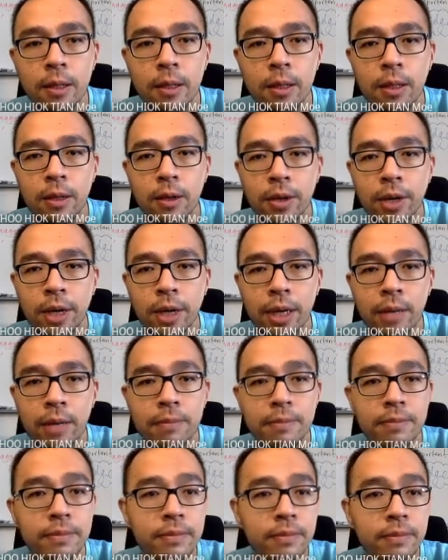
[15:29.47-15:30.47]
okay?
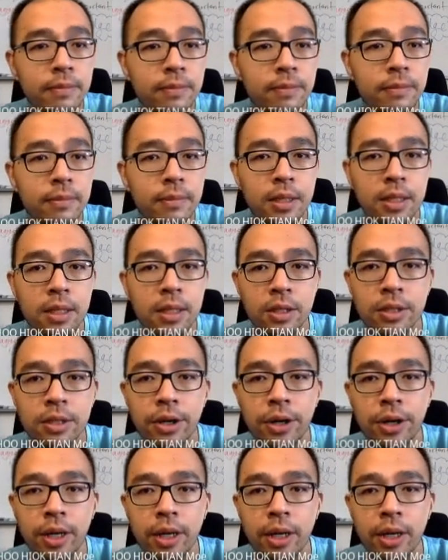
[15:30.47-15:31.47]
Oh,
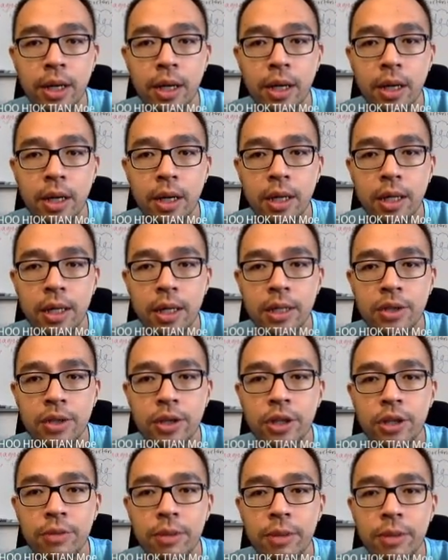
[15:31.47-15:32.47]
sorry. It's going
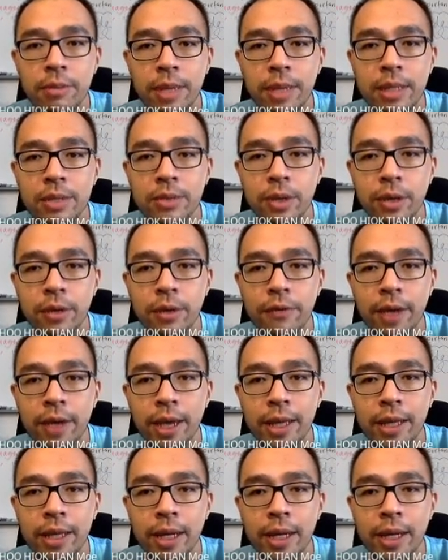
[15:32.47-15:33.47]
to be mixed with
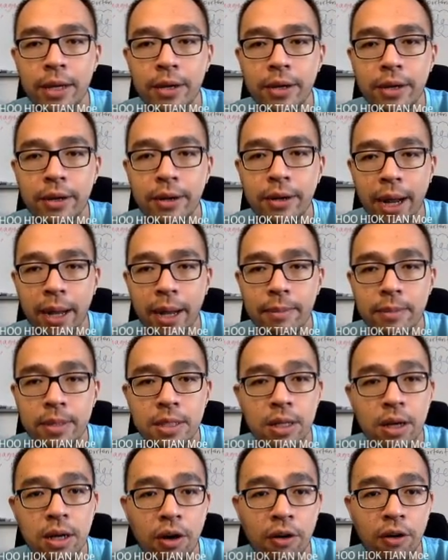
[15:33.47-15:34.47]
800 grams
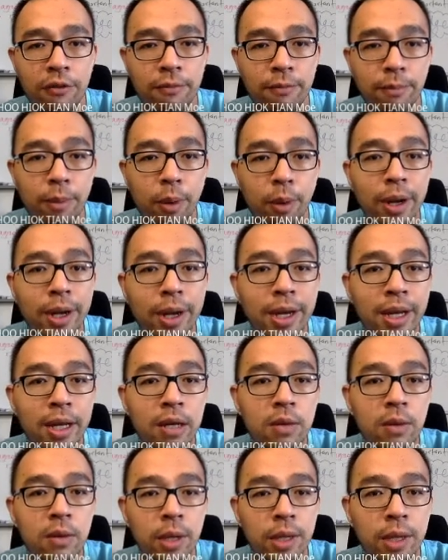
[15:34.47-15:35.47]
of boiling
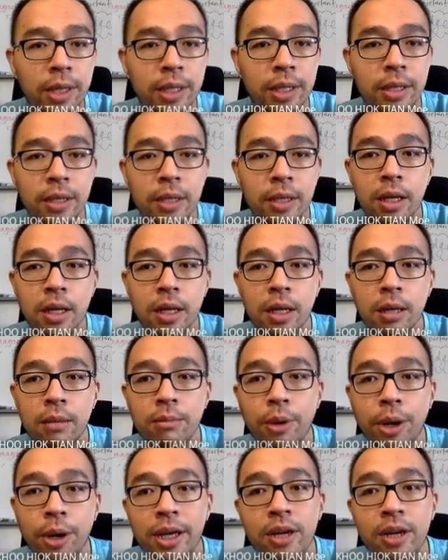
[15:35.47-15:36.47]
water.
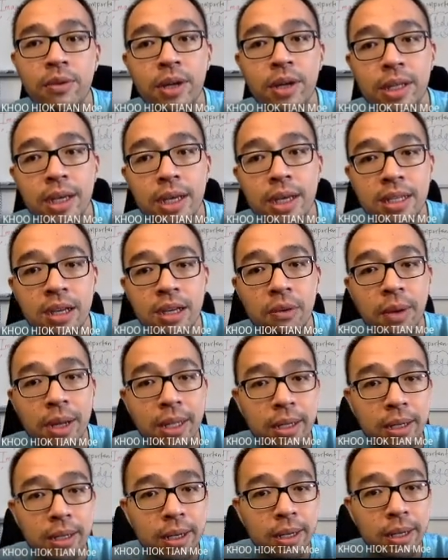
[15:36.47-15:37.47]
Boiling water is at
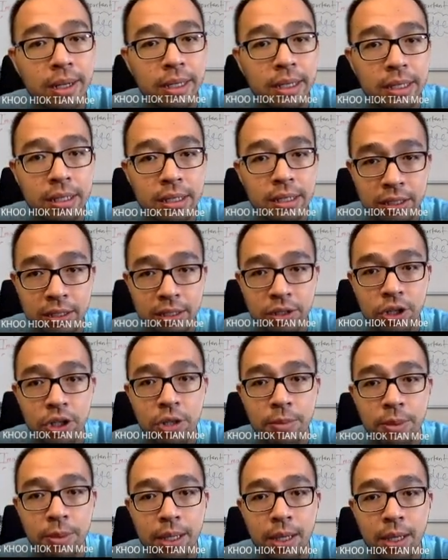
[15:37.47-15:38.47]
what? It's going to
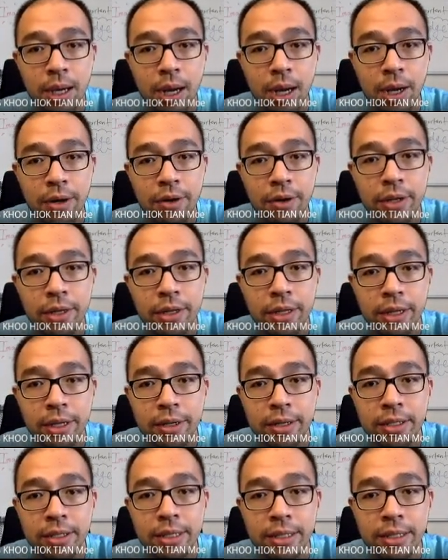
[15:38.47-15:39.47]
be 100
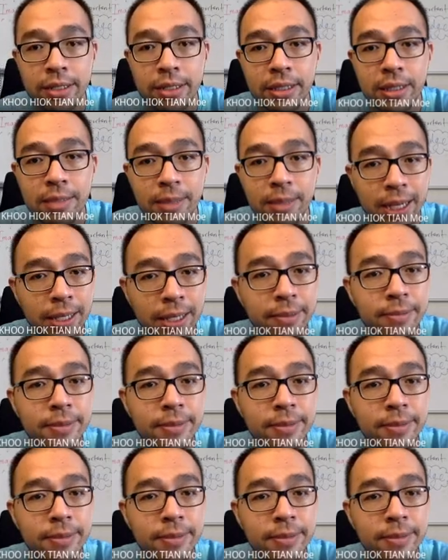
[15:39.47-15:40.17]
degrees Celsius, bahkan.